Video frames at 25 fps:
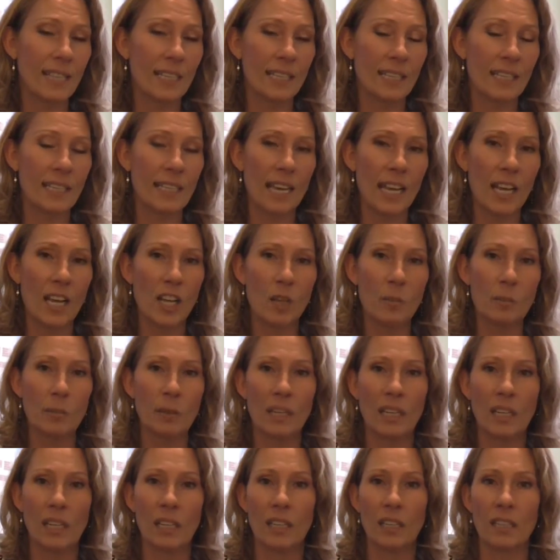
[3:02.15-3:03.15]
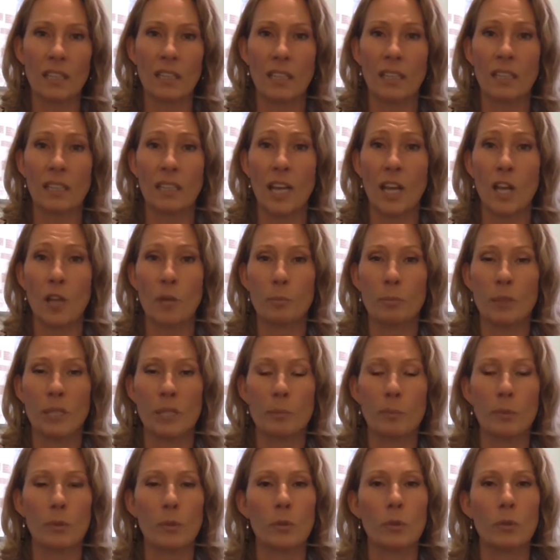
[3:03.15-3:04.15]
that it can help
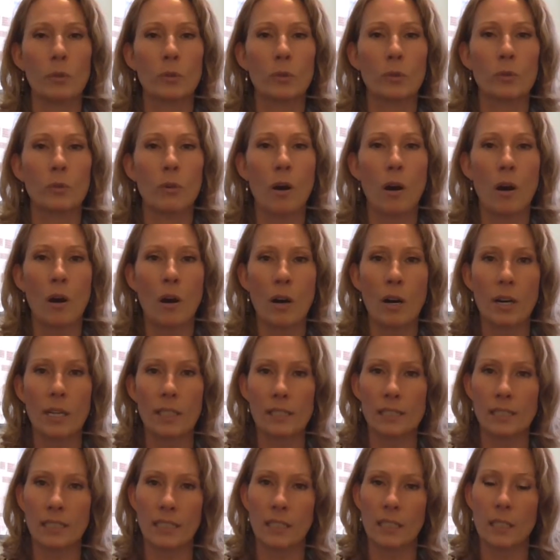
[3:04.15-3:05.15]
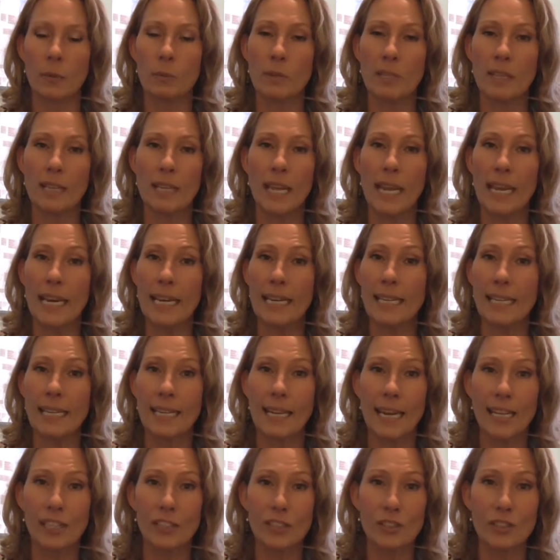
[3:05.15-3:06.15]
people who are dealing with
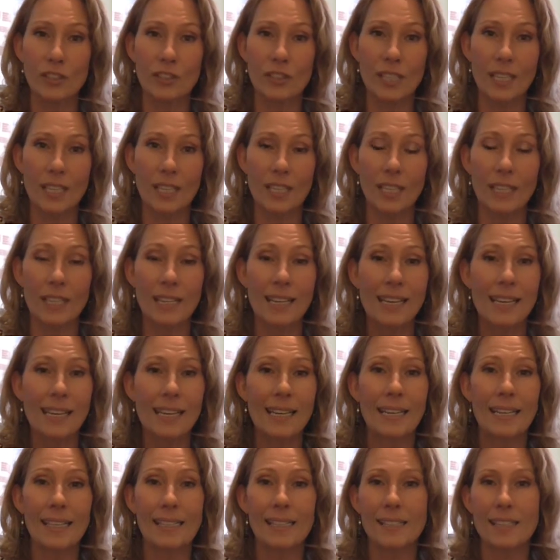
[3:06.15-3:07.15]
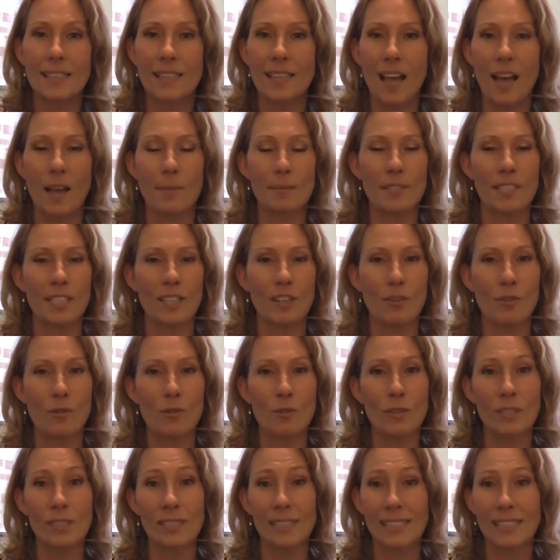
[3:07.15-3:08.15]
ADHD, insomnia,
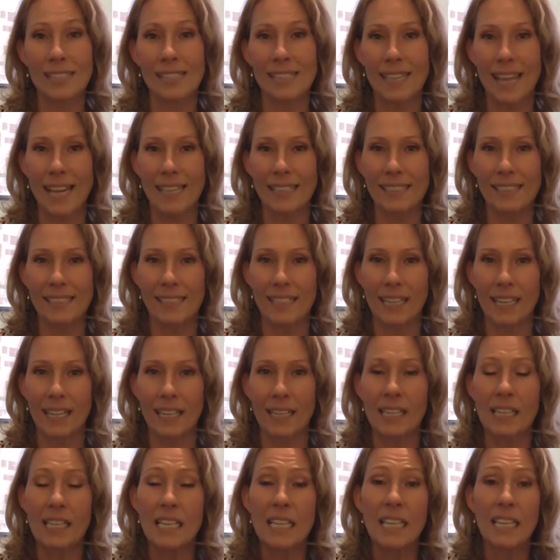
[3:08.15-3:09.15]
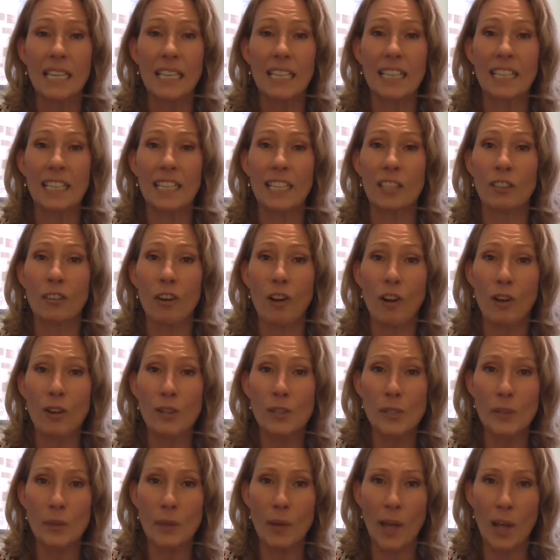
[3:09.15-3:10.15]
or dyslexia. It can
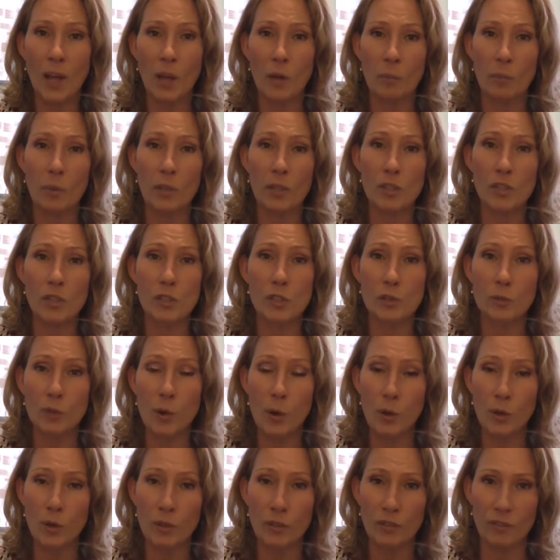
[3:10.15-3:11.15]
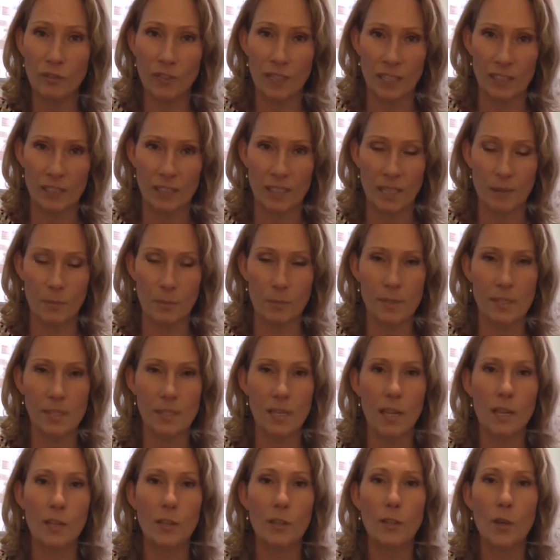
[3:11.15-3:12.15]
also help stroke
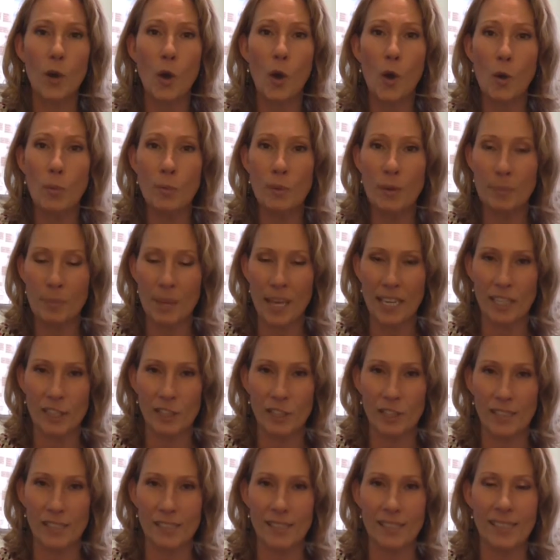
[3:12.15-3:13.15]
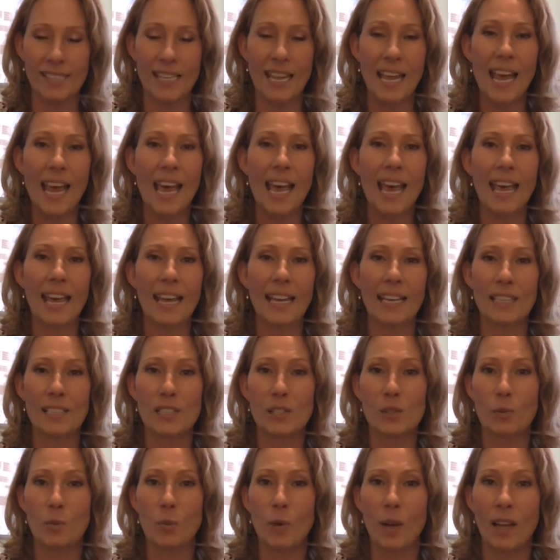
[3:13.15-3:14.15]
victims, coma patients,
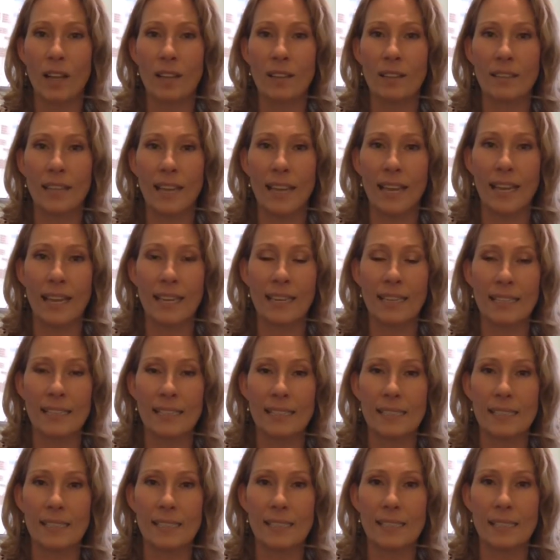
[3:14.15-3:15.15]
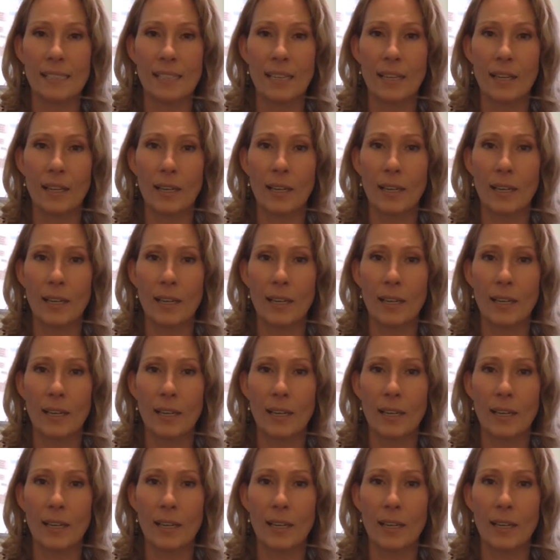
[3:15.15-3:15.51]
as well as